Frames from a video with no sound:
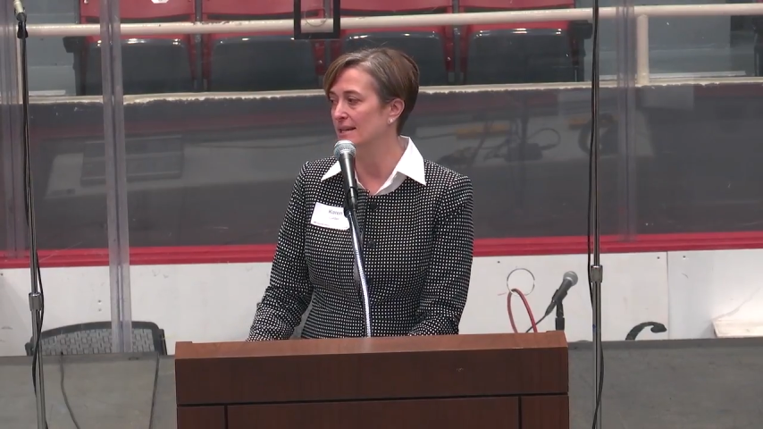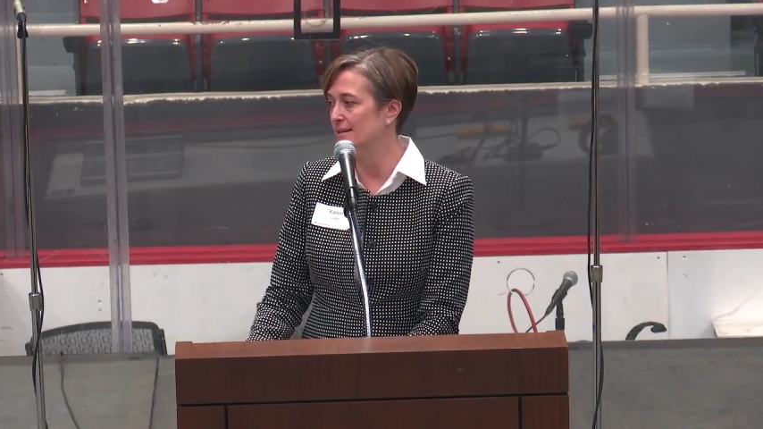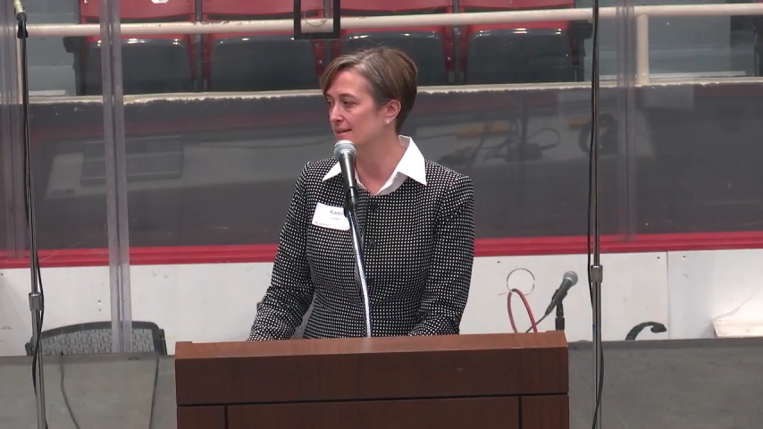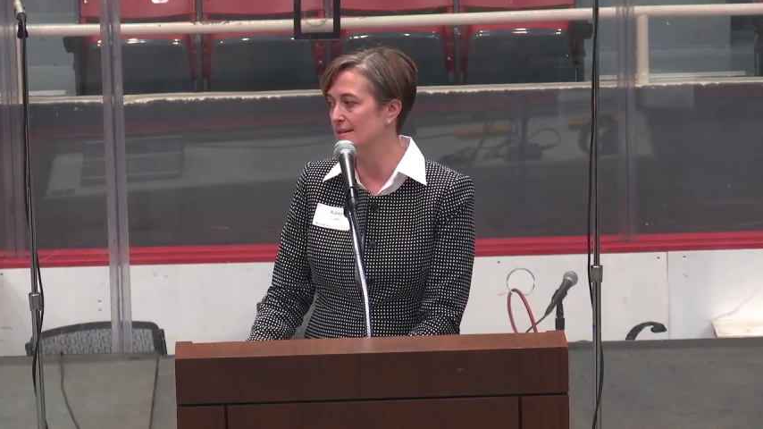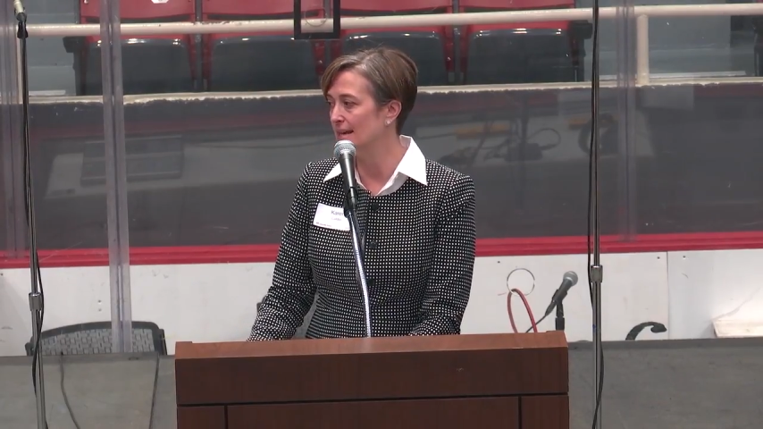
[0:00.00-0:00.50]
us
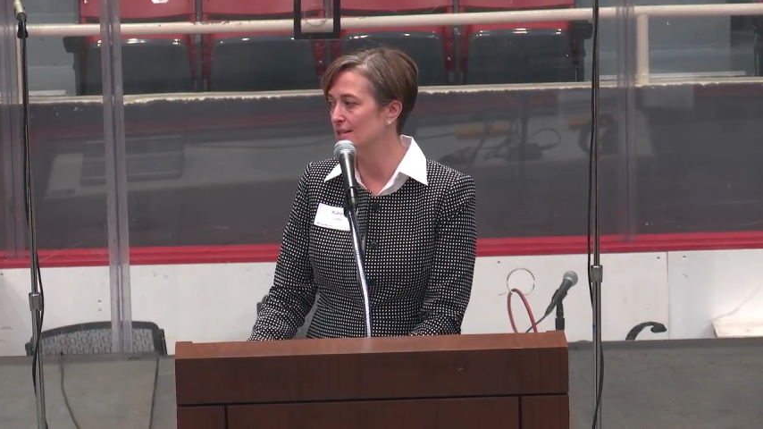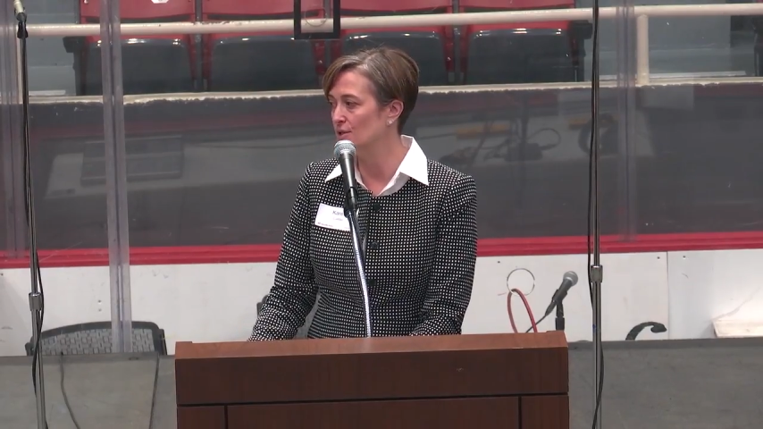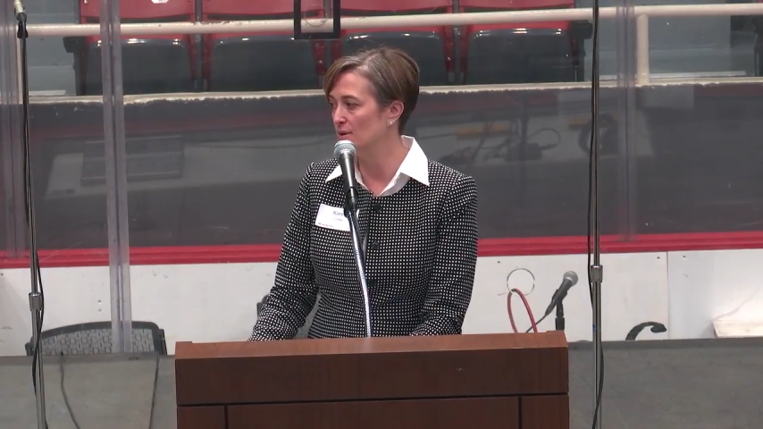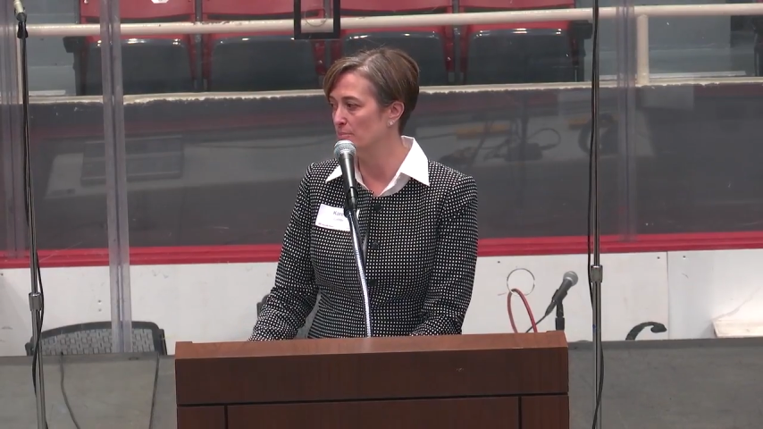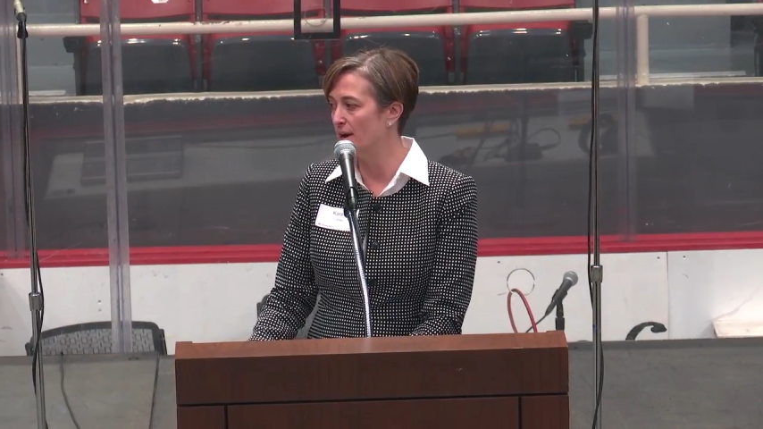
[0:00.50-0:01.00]
is next
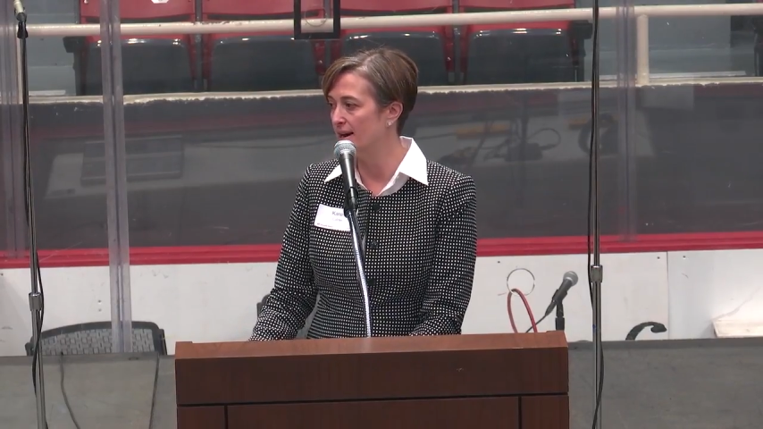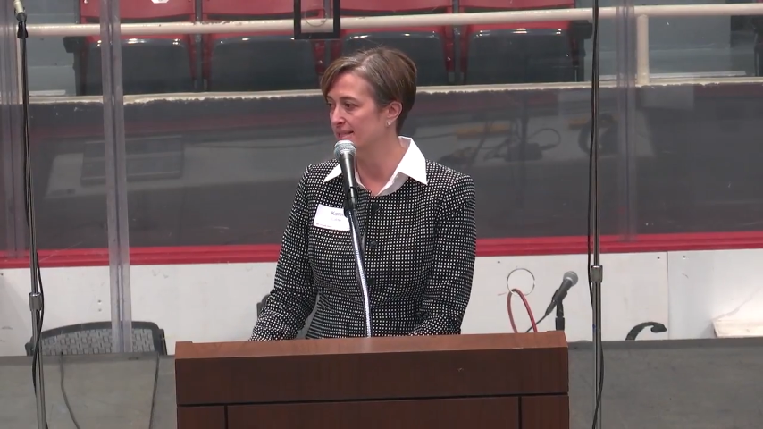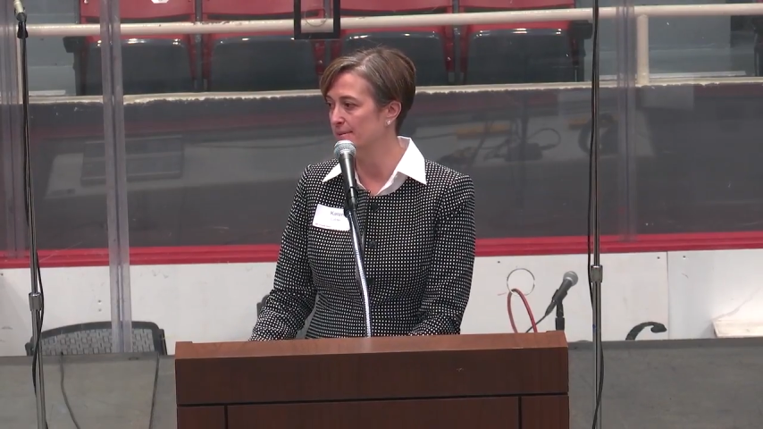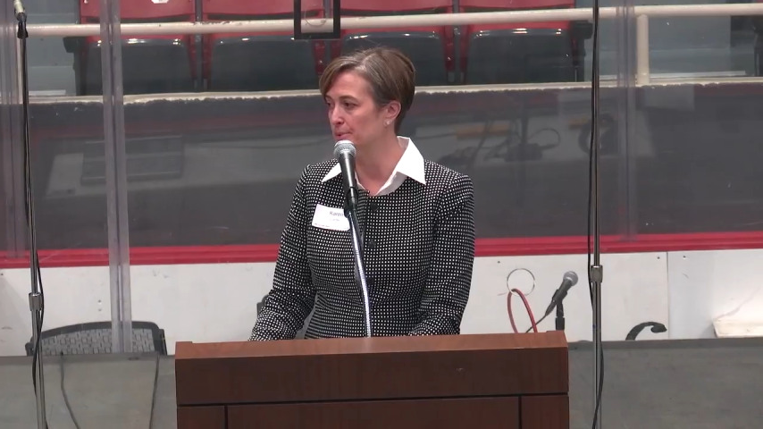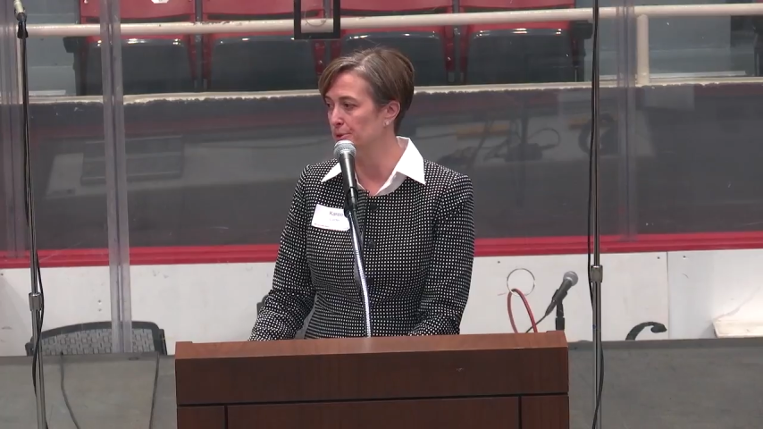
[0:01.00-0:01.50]
to
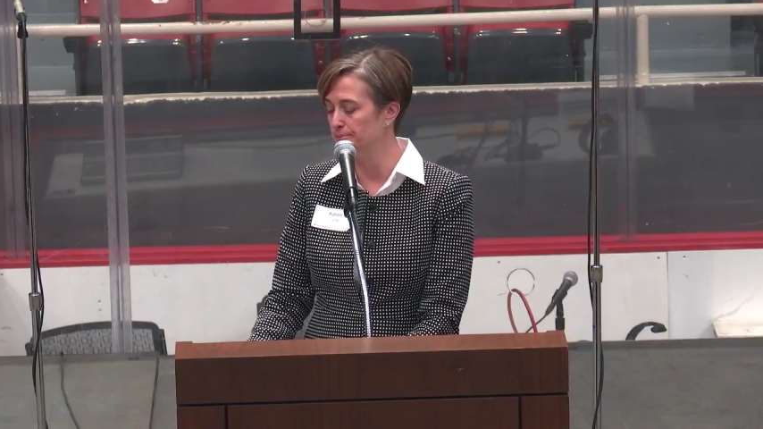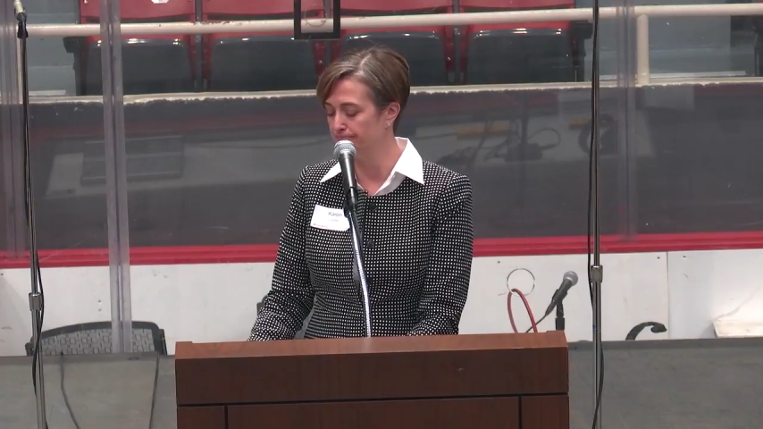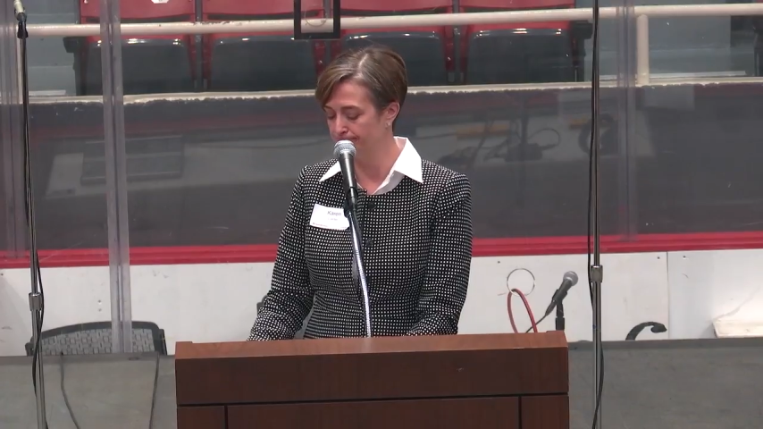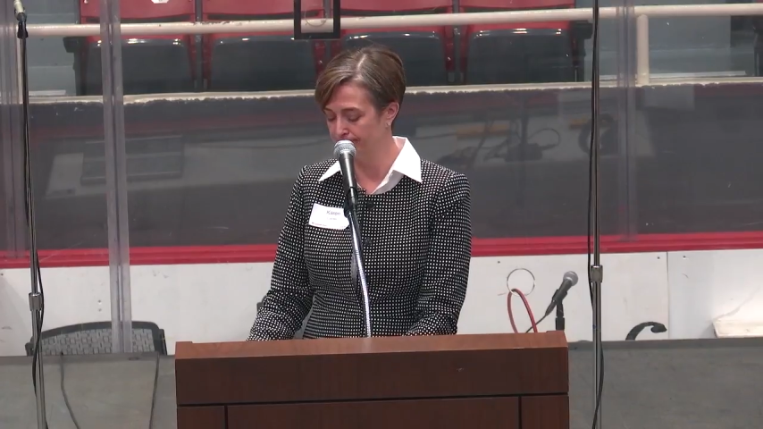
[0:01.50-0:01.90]
impossible.